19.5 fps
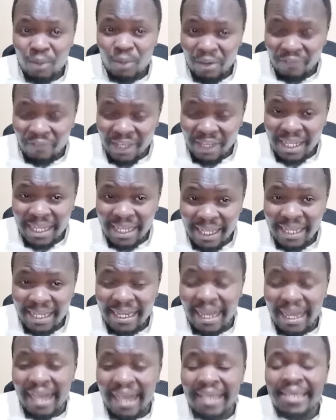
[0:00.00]
within
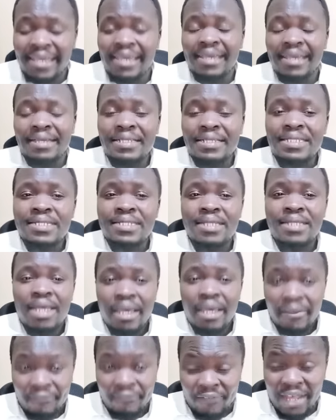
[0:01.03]
NIS,
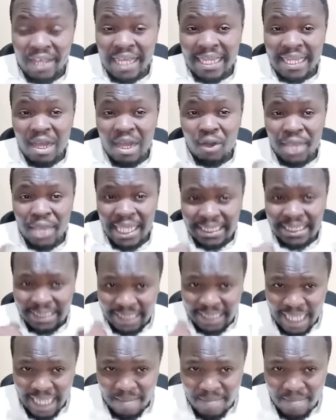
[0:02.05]
they are now
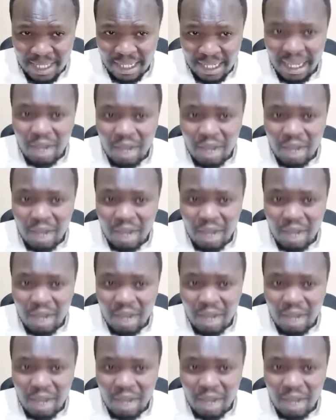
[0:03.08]
just coming